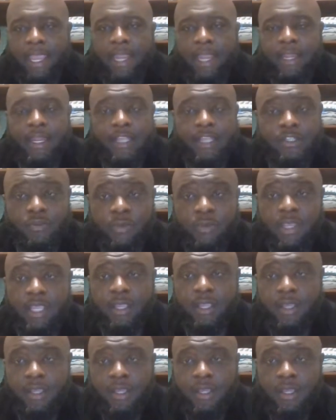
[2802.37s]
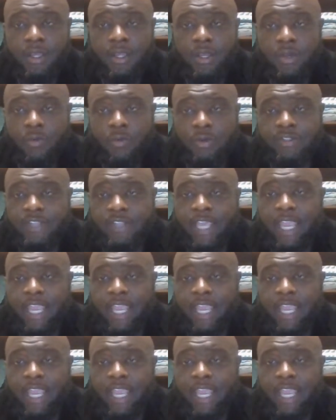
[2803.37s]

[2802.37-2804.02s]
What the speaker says: And as we was able to